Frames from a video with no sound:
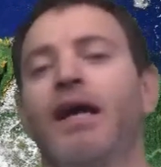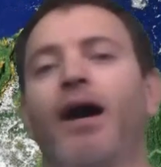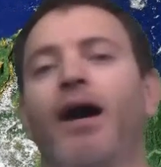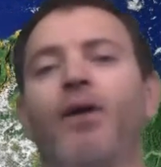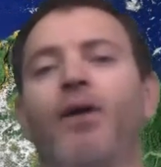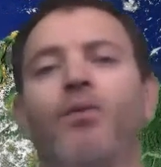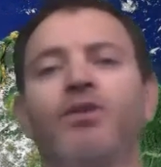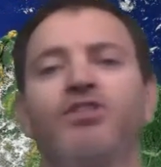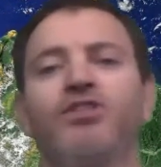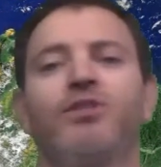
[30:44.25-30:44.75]
I
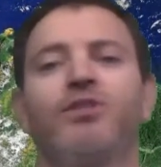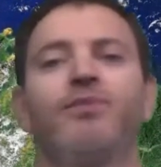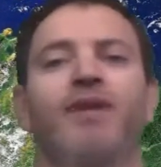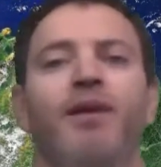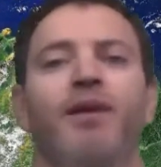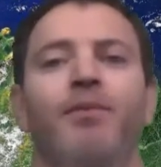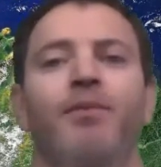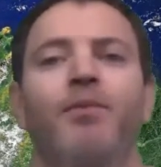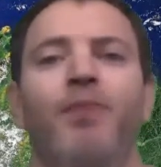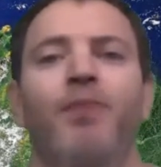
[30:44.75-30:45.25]
want you to
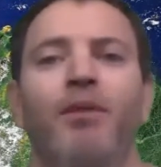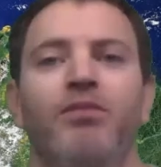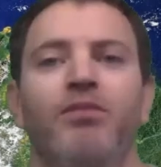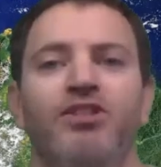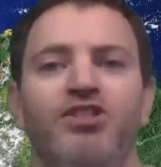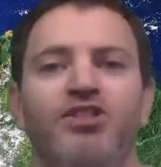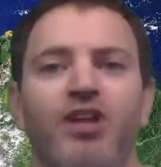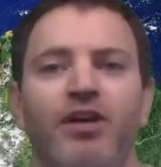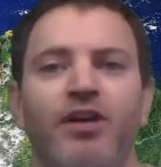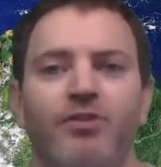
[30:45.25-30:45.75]
become a
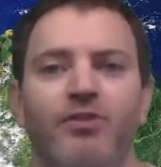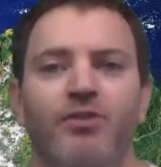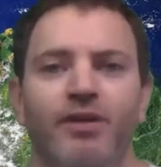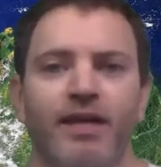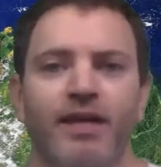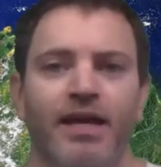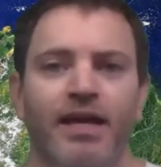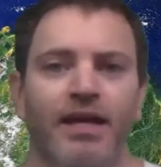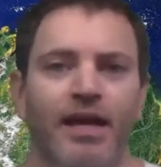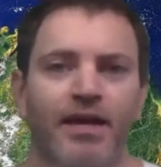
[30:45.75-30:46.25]
published author again.